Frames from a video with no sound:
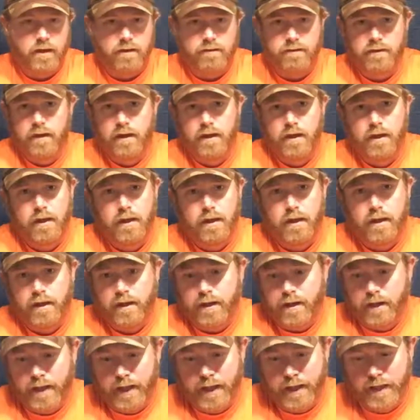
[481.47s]
off,
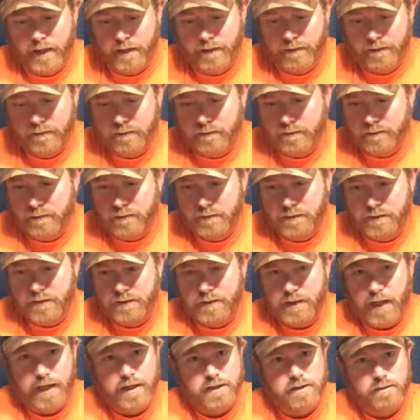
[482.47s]
and
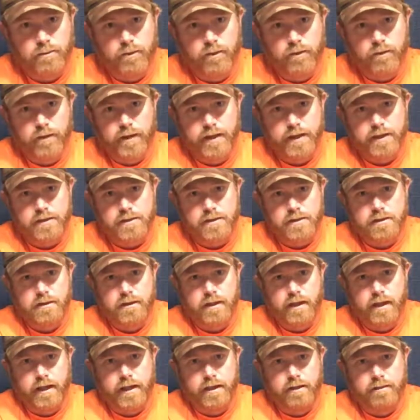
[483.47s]
tie some more rigs
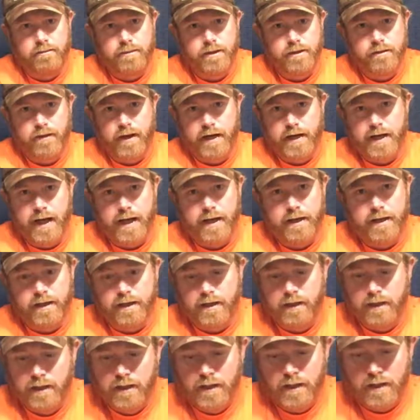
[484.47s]
and be right at
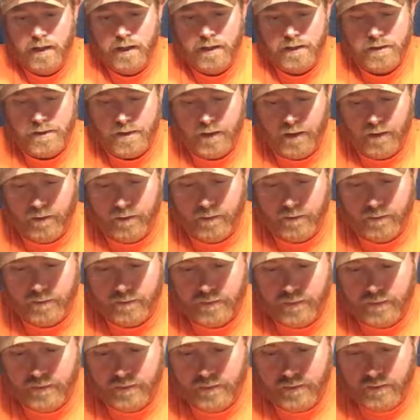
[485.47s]
it. So
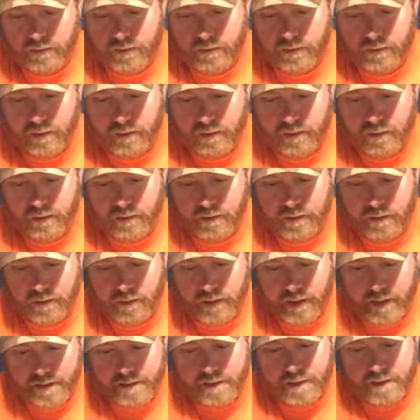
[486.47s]

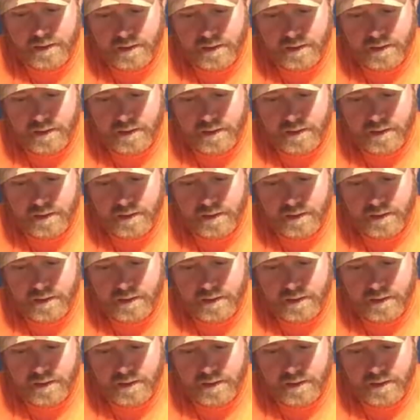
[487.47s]
this